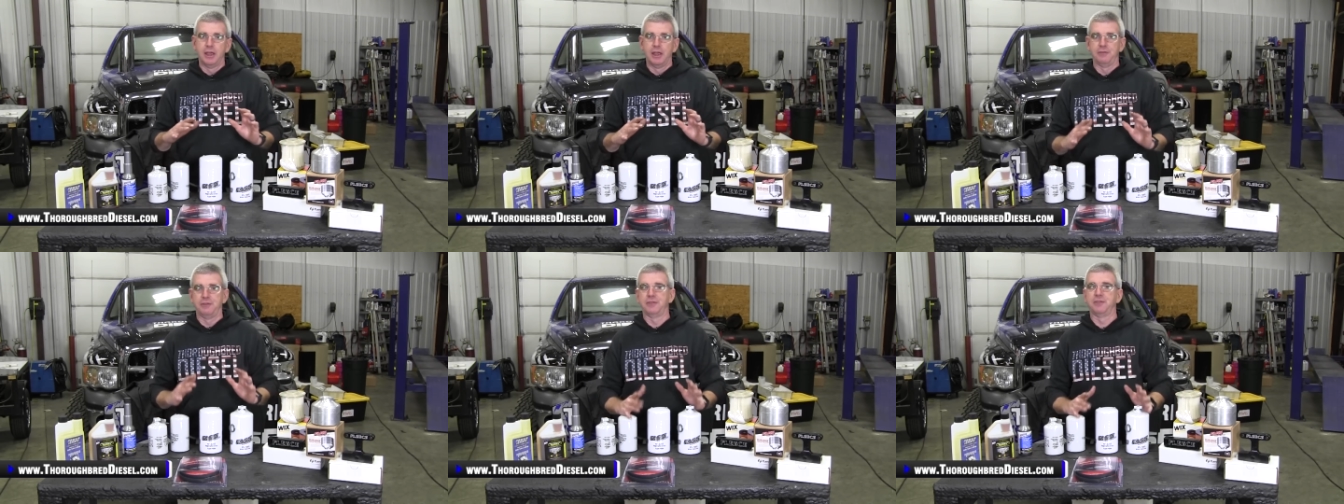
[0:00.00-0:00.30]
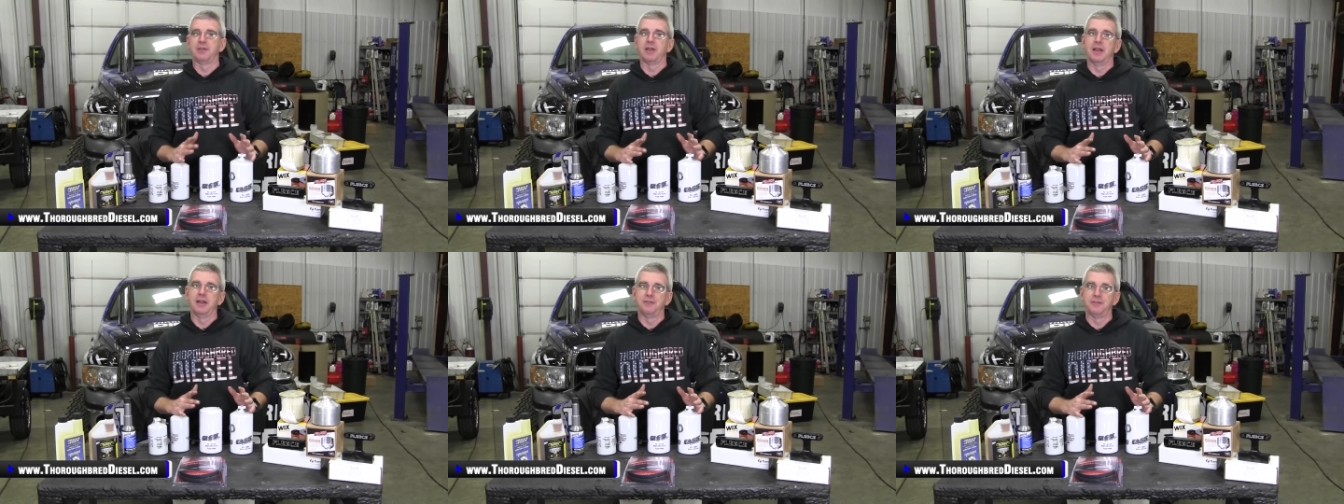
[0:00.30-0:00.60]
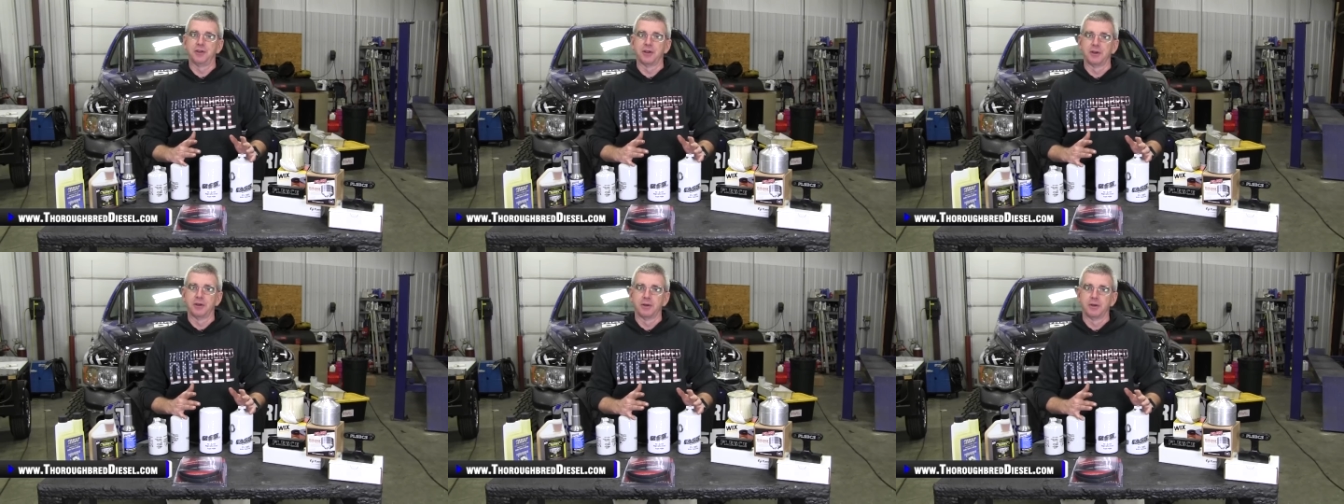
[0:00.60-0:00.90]
If you
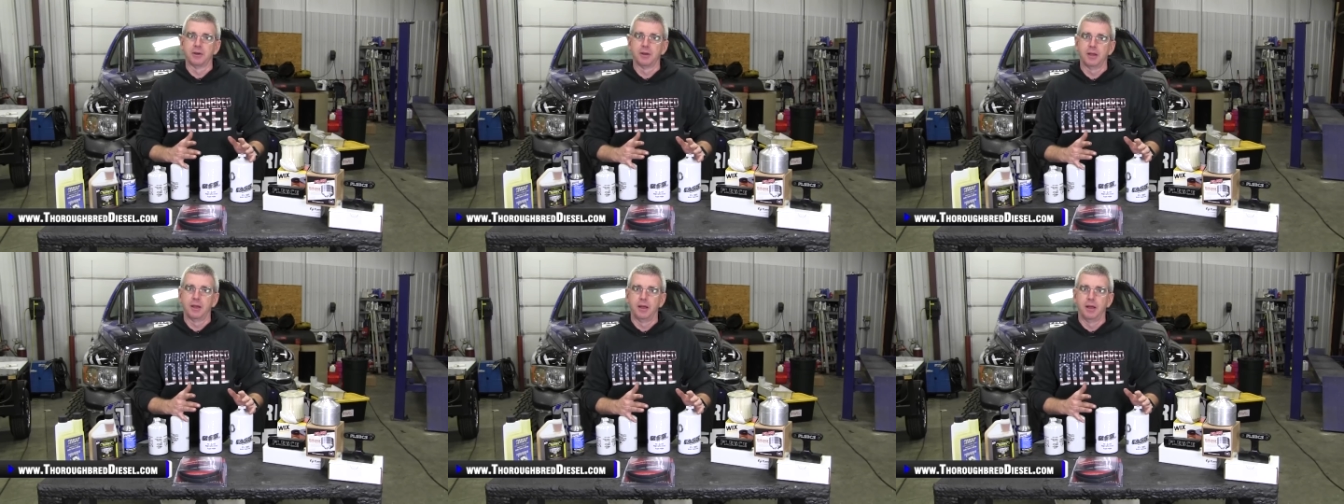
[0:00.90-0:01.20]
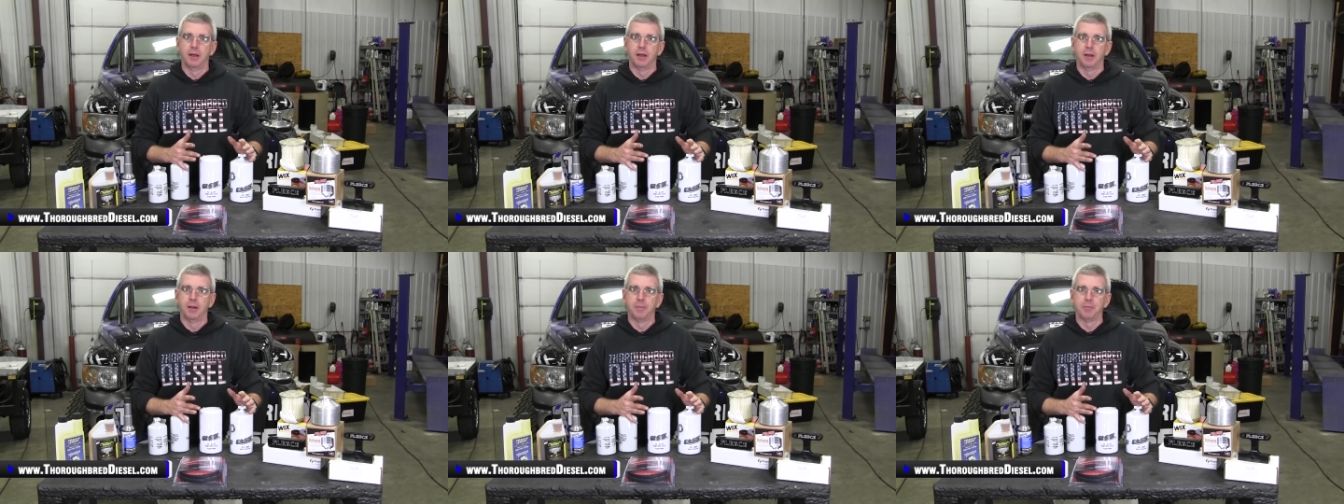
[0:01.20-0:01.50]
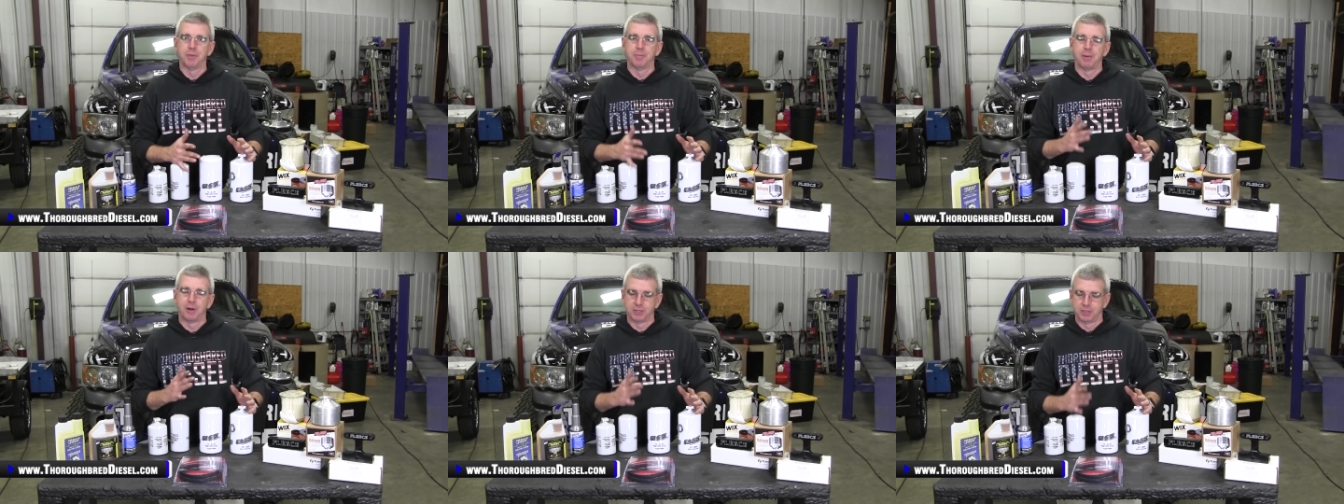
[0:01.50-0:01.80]
if you're
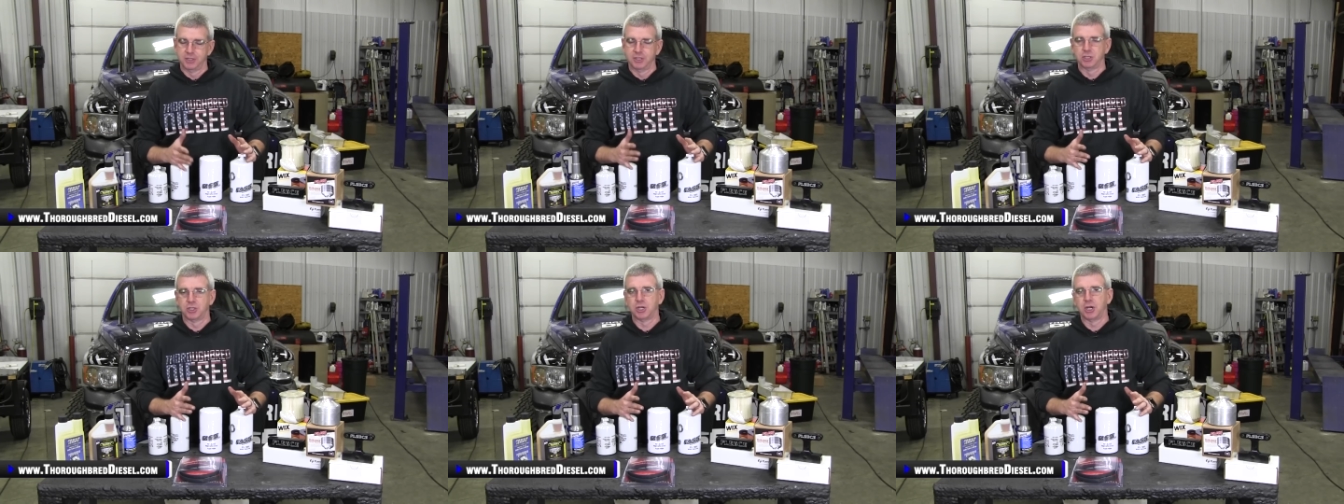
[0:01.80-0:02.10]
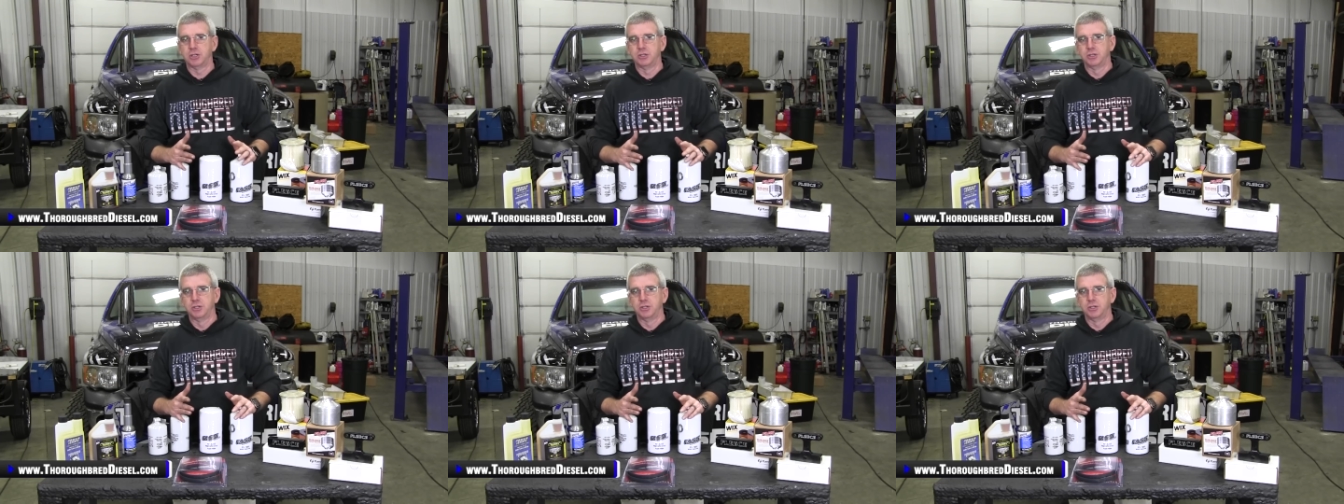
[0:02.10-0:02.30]
um, the person that sh